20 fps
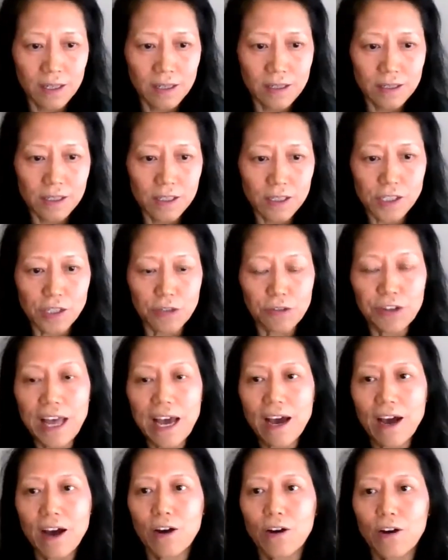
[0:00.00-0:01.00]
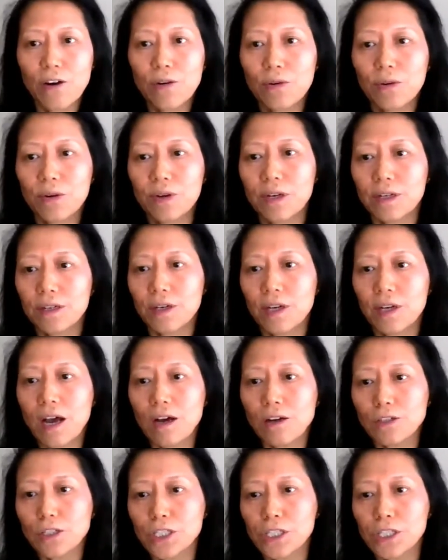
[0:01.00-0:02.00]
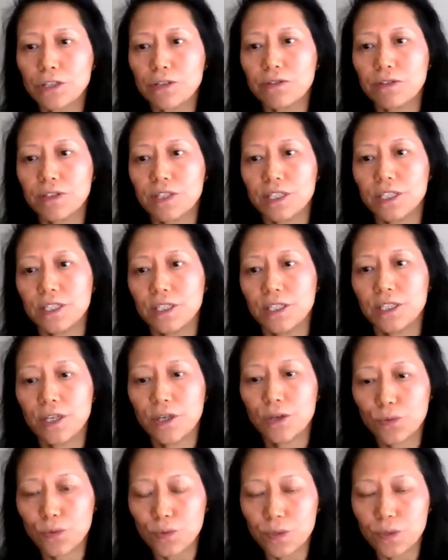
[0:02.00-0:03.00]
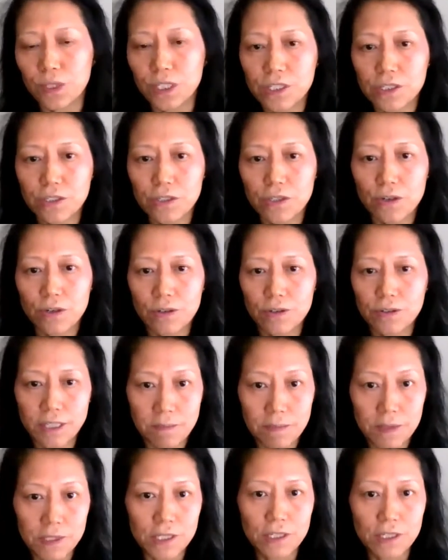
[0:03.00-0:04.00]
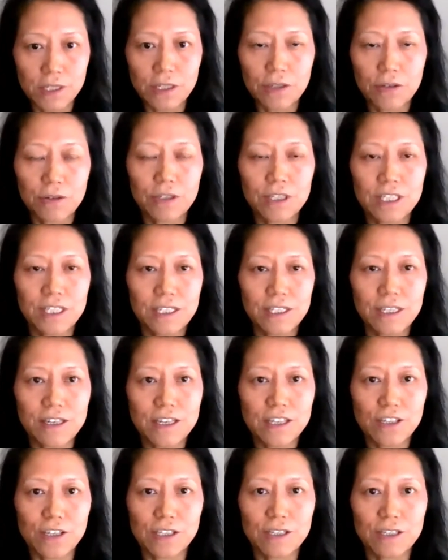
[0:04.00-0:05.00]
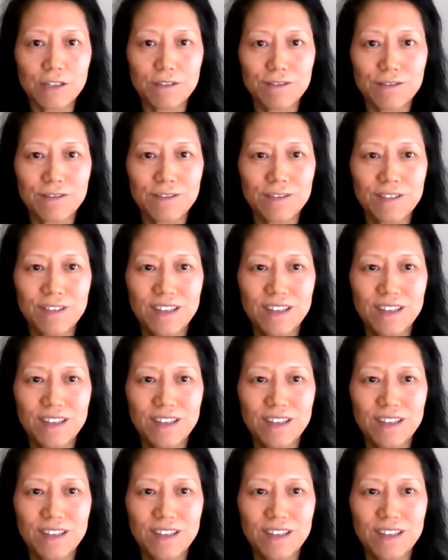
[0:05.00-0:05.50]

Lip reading: So now on to the regional cybersecurity initiative.